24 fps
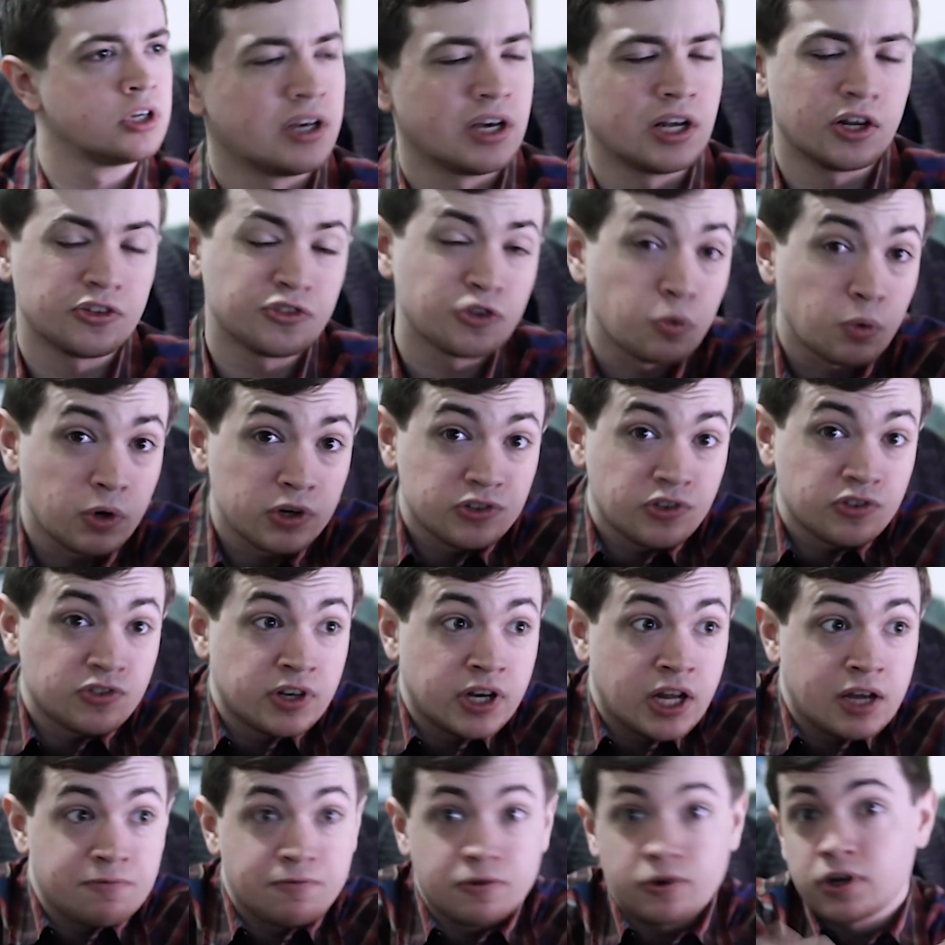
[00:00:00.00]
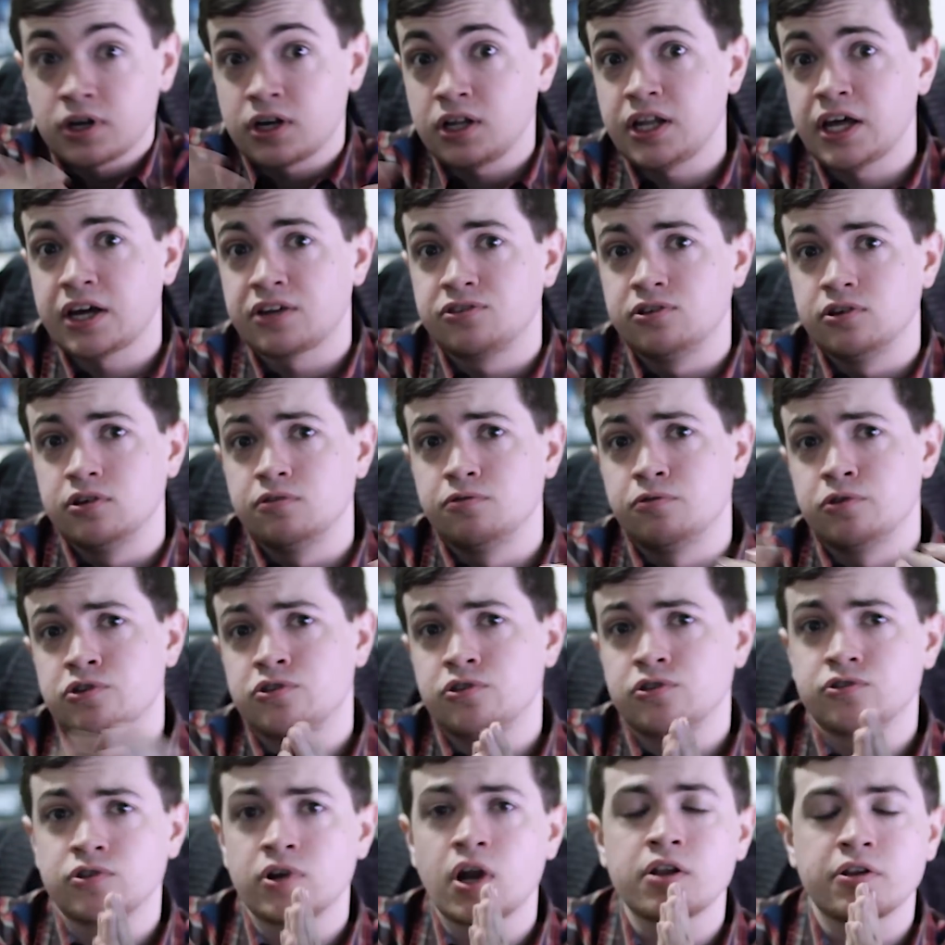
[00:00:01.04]
It also works as a name for a collective,
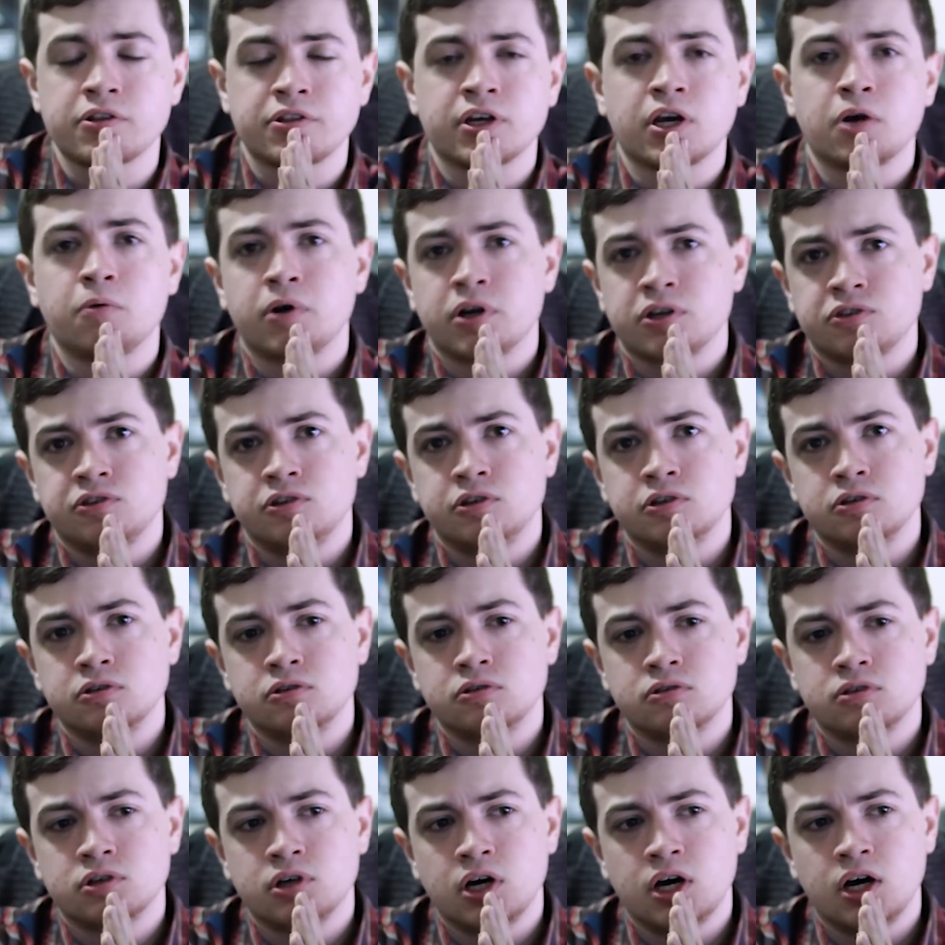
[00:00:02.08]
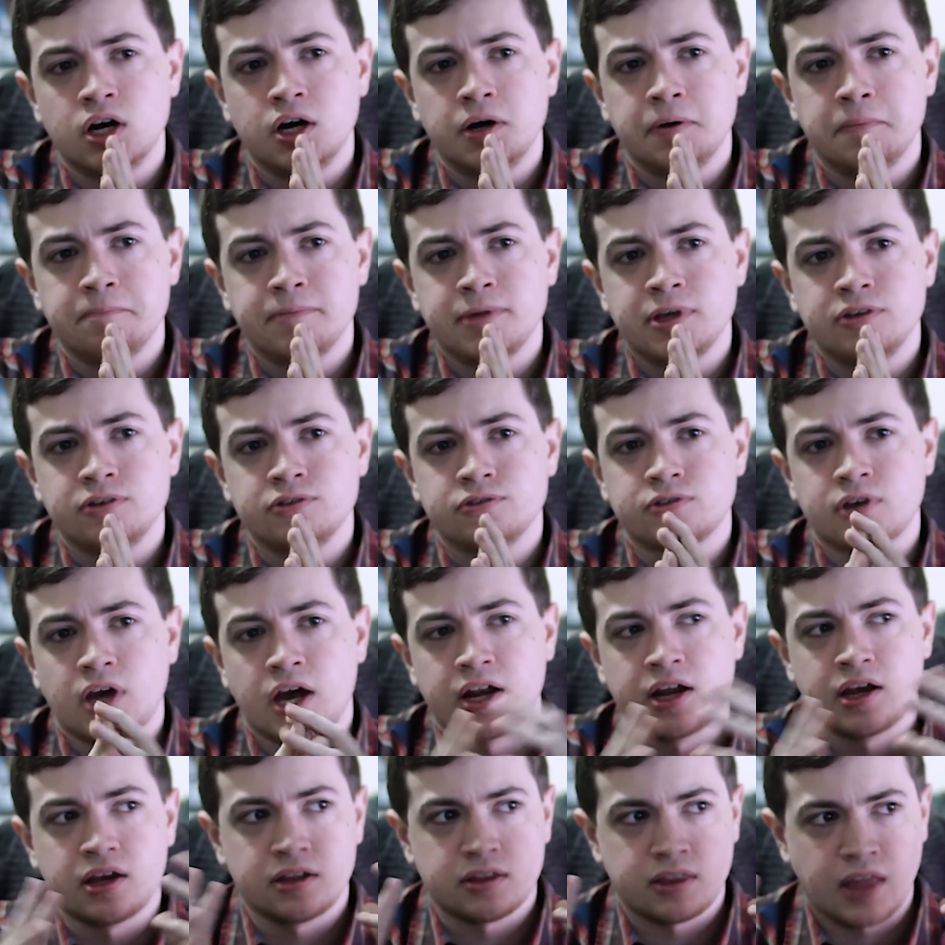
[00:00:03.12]
which is another thing I wanted to do. Um, is
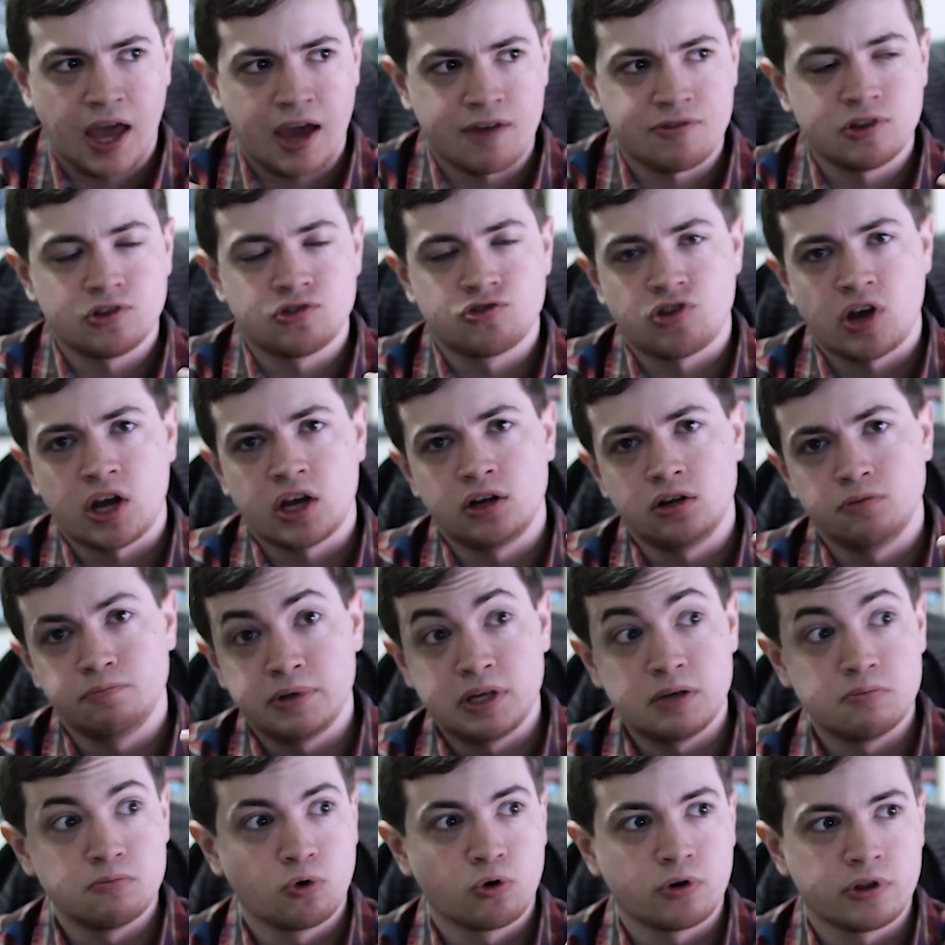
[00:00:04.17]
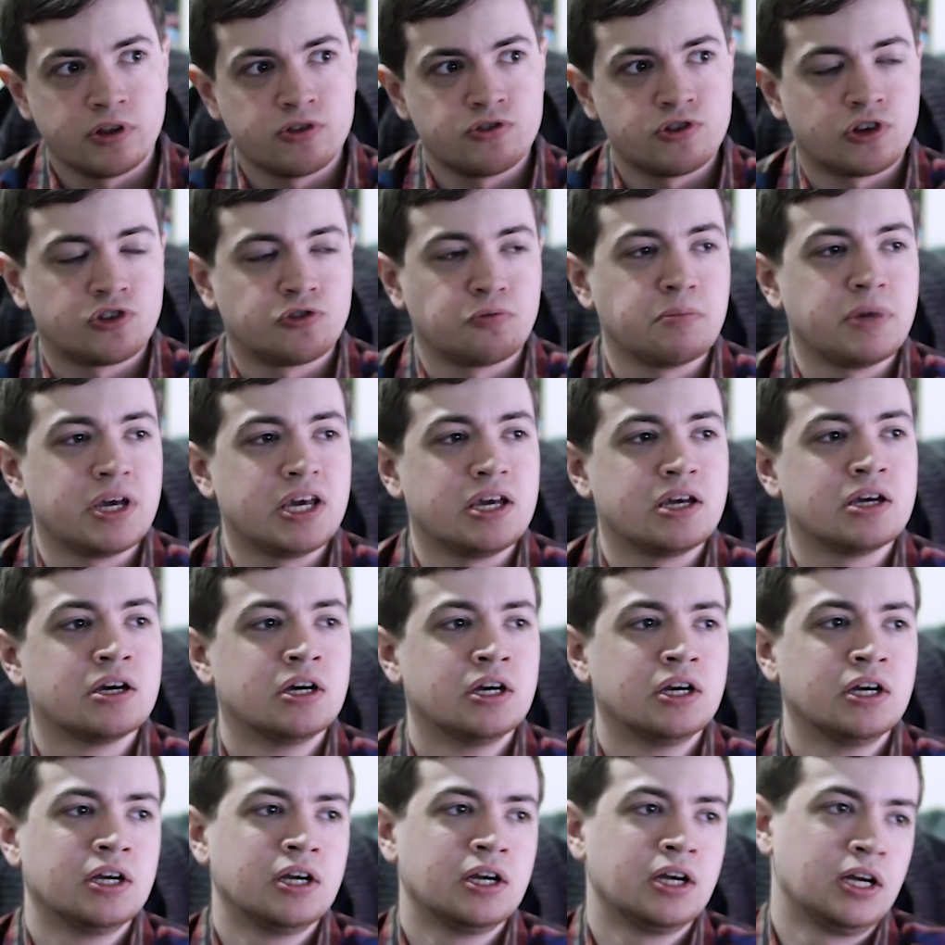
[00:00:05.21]
kind of have this channel be more than just me
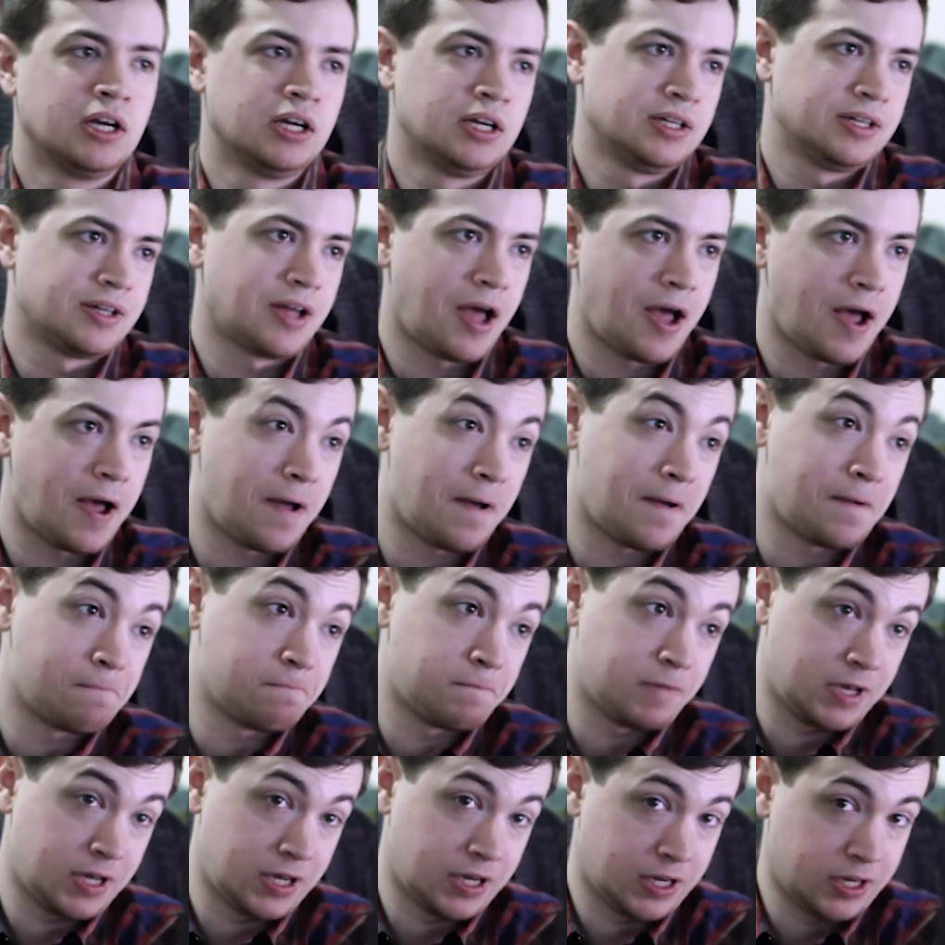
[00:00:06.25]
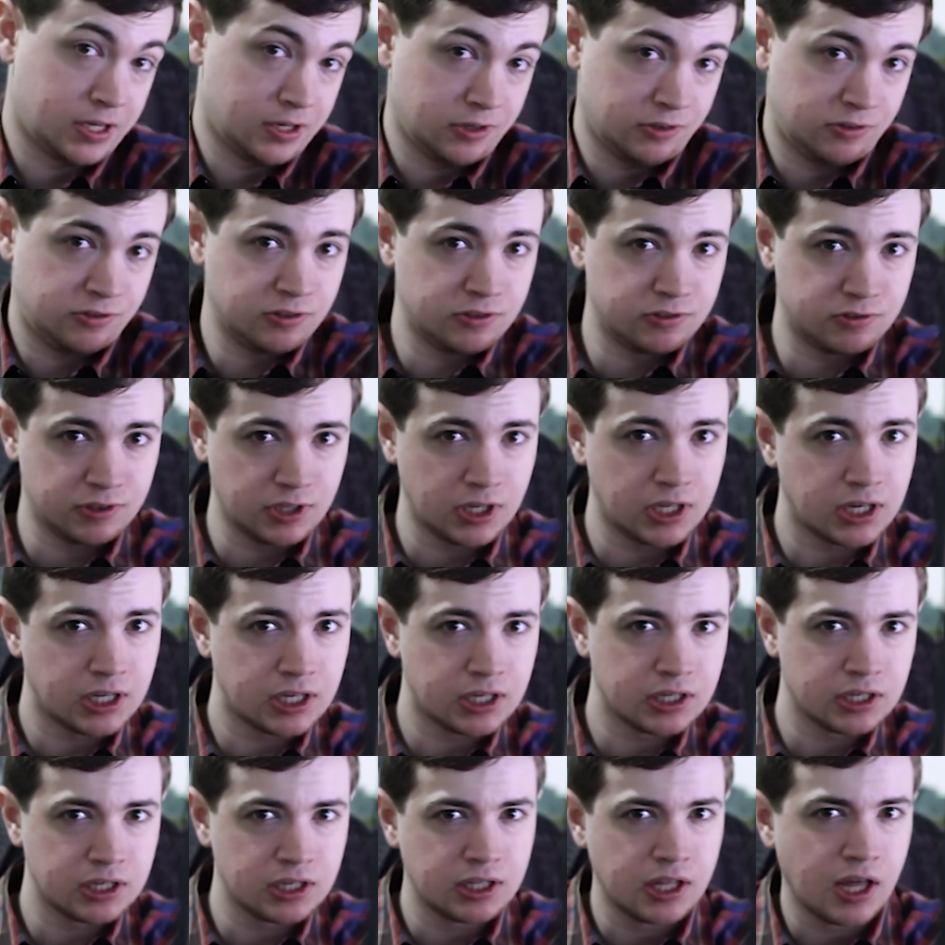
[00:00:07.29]
kind of
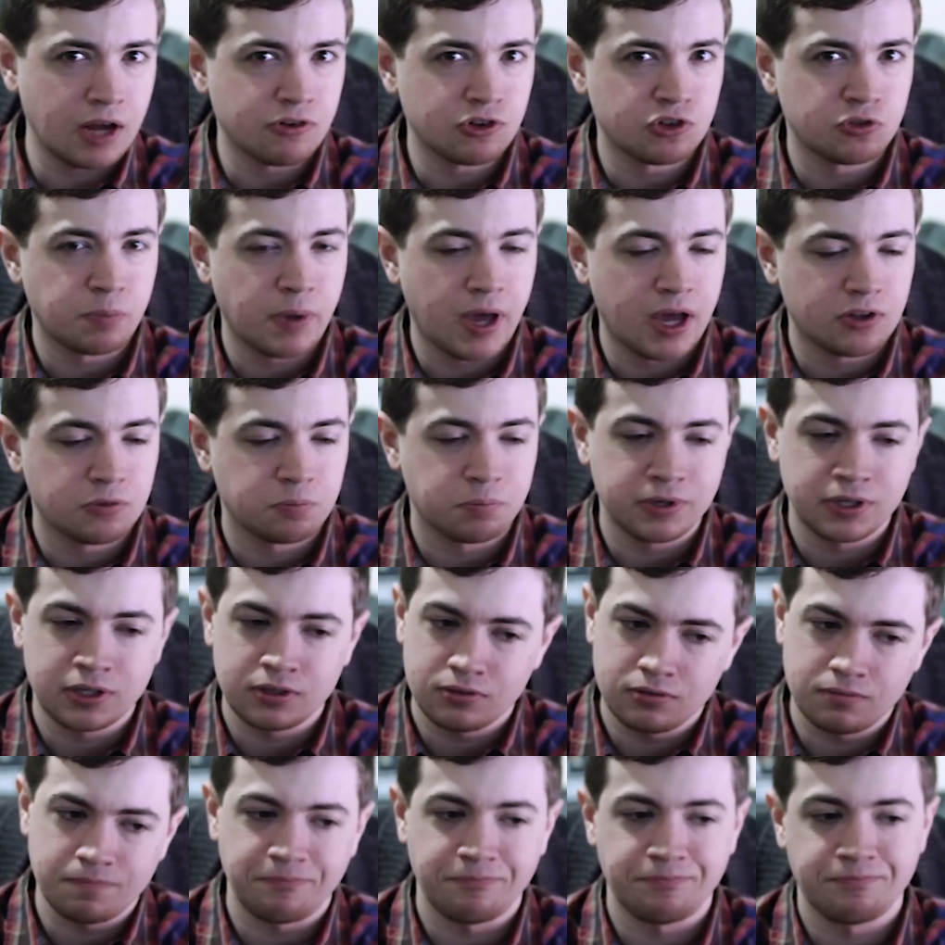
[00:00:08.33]
succeeding in that respect, but